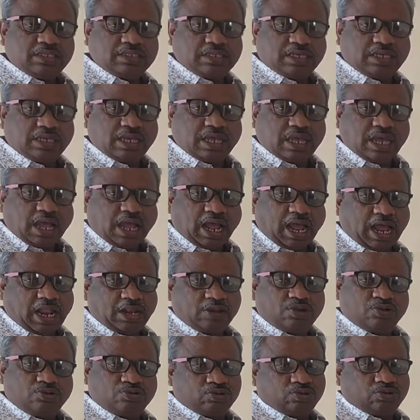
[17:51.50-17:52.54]
c.
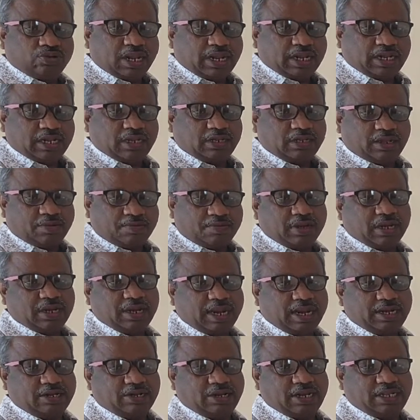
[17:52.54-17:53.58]
And you know that the number
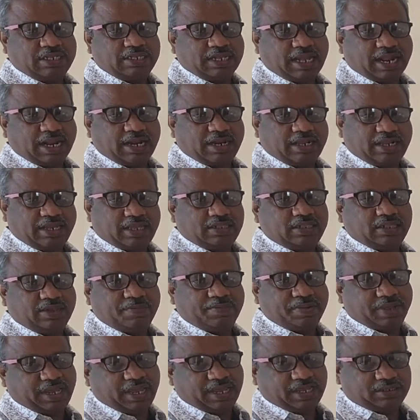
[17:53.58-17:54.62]
right hand side is the
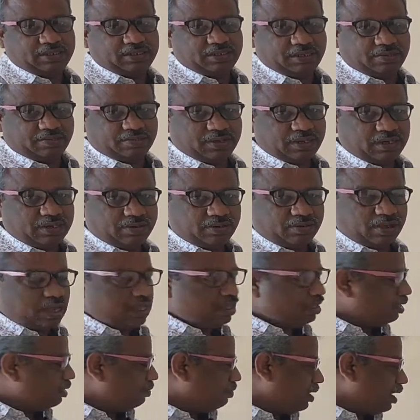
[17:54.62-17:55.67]
biggest number. Okay,
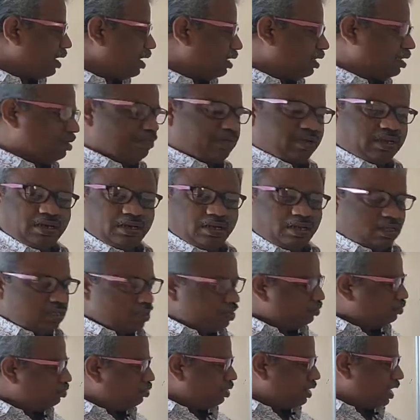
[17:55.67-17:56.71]
is the bigger number.
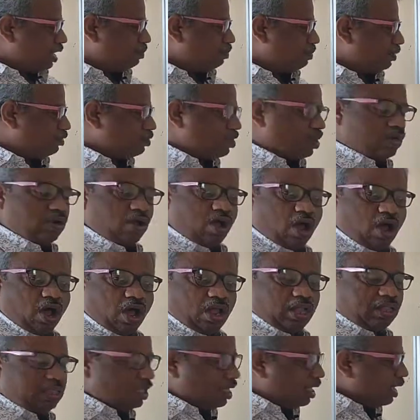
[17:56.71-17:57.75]
So that means what?
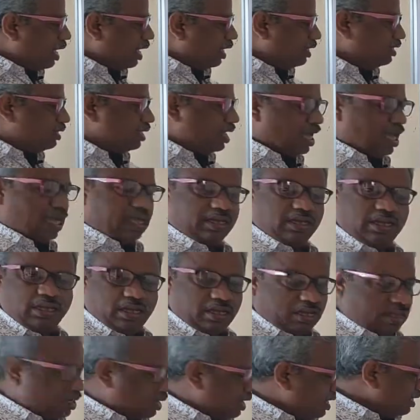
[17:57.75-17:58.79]
All the x are
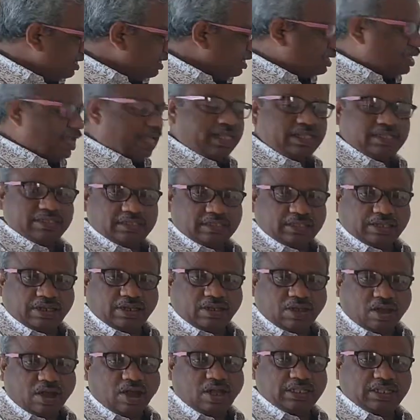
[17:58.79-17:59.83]
greater than c.
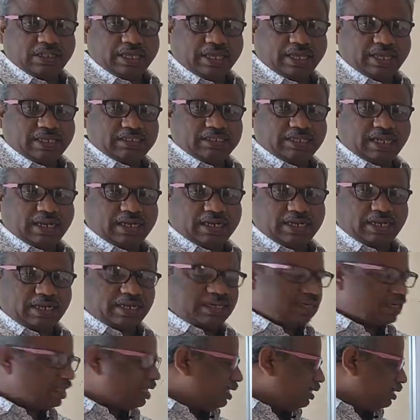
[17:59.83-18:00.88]
All x are
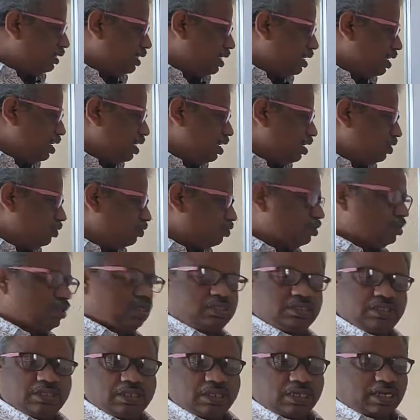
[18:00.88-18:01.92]
greater than c. So
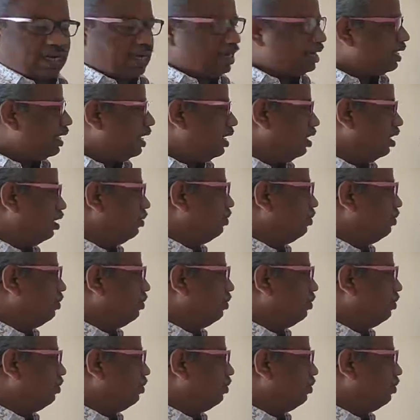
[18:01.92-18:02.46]
this is the right hand